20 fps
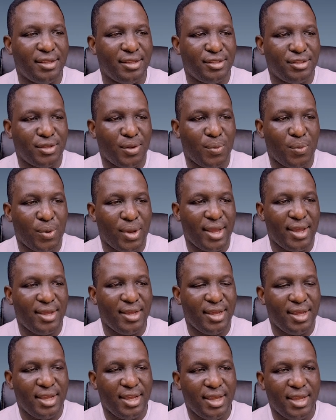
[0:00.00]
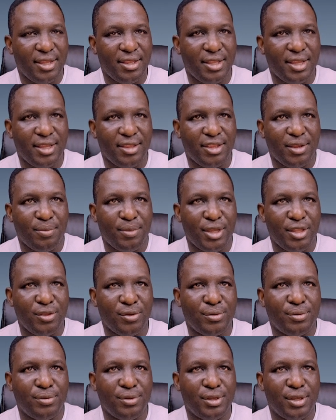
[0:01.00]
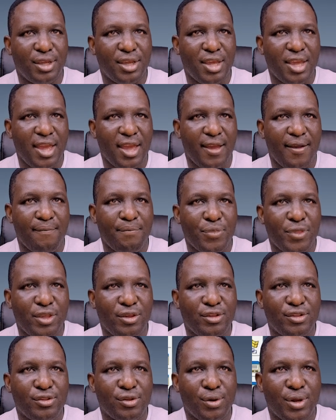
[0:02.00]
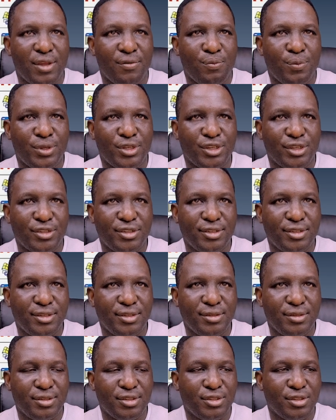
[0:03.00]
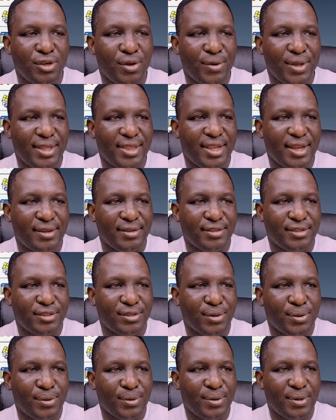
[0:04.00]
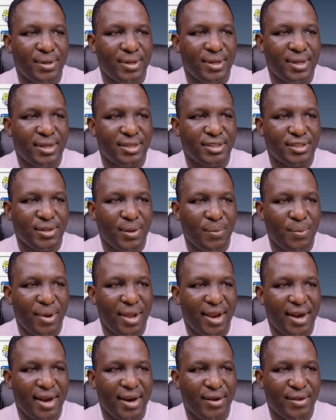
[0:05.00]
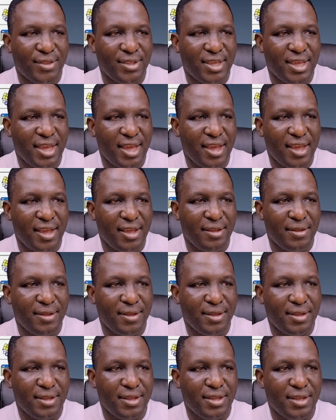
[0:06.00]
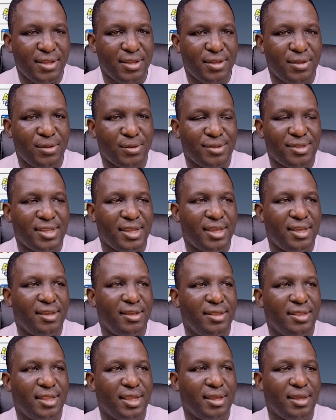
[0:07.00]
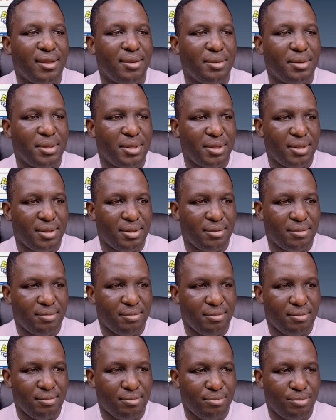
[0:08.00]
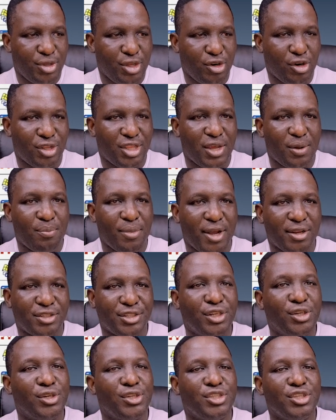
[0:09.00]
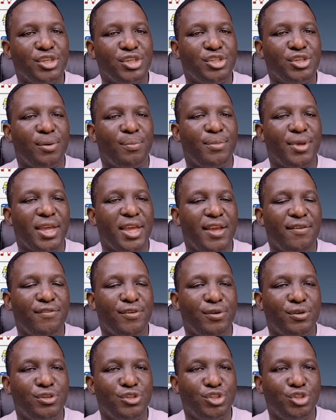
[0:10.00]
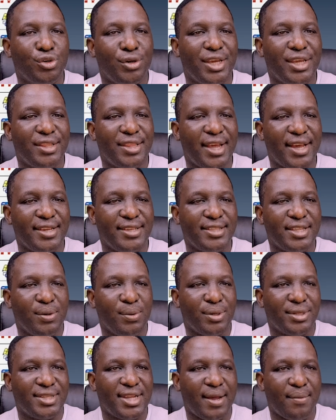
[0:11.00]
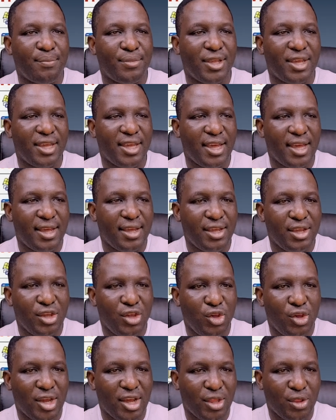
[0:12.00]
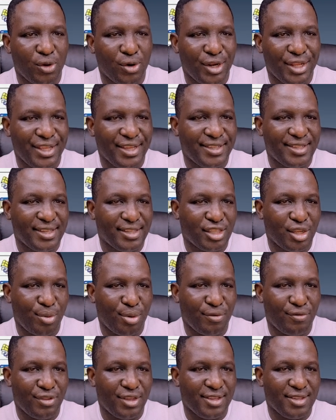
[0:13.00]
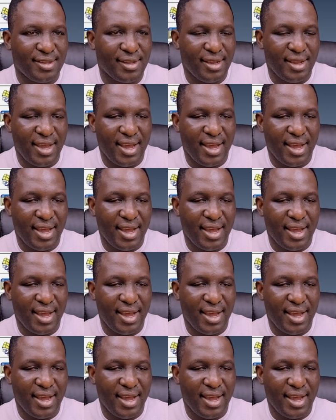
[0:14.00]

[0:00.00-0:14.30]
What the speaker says: somewhere in the middle here. So if we just slow it down, so somewhere around here, you see the periodic boundary condition behavior showing nicely what's happening here. You can already see some of these